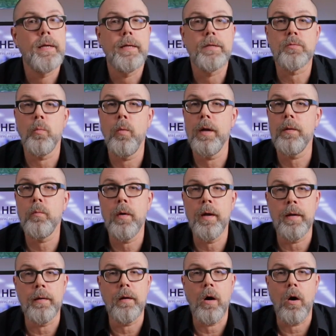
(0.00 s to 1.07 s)
It's a
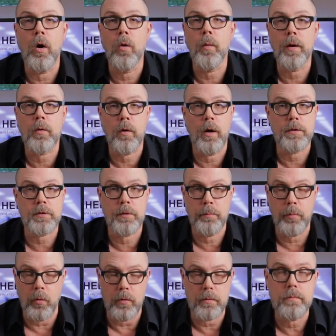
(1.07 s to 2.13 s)
win-win all the way across the
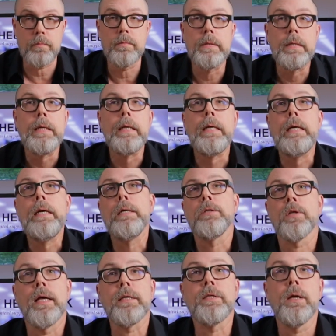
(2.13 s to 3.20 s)
board.
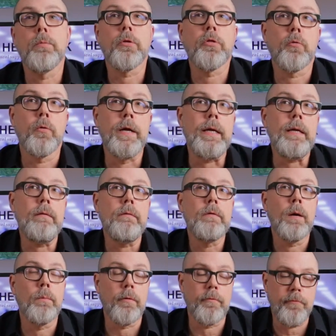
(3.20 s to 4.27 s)
So that's number 3.
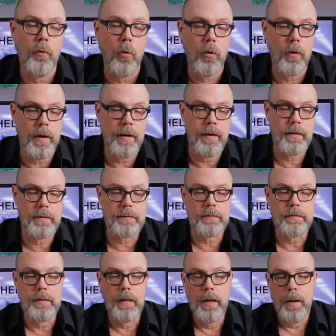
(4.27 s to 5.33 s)
Number 4 is
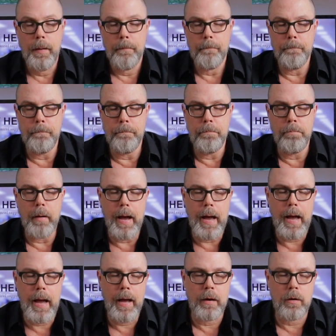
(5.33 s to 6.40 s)

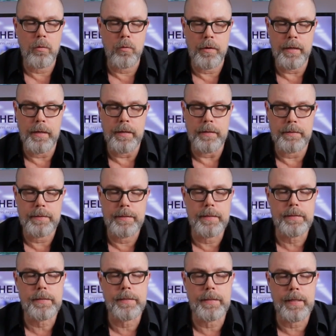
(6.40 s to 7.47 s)
batteries.
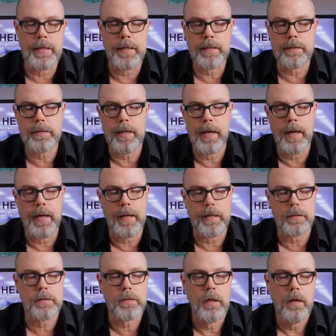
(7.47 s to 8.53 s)
This thing
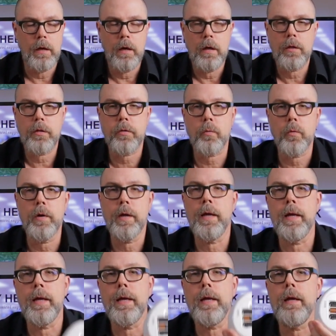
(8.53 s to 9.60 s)
takes
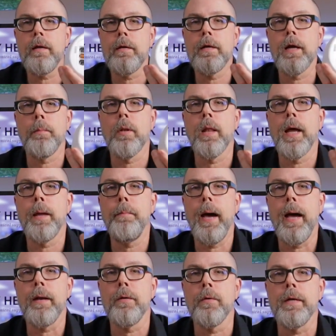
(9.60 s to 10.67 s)
3 AA
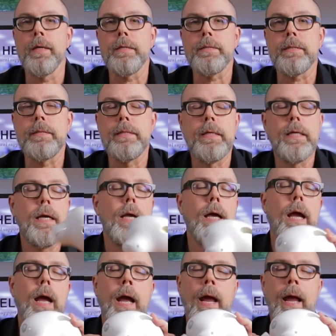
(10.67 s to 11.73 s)
batteries,
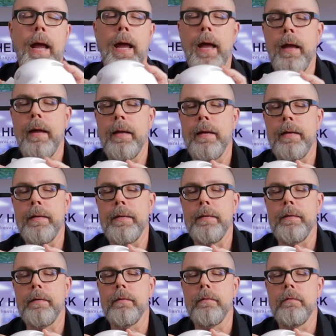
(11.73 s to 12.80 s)

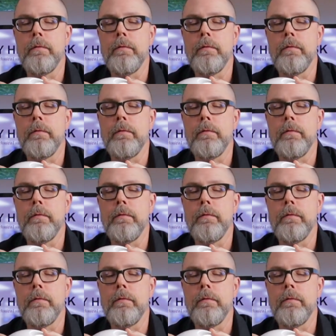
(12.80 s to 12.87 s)
and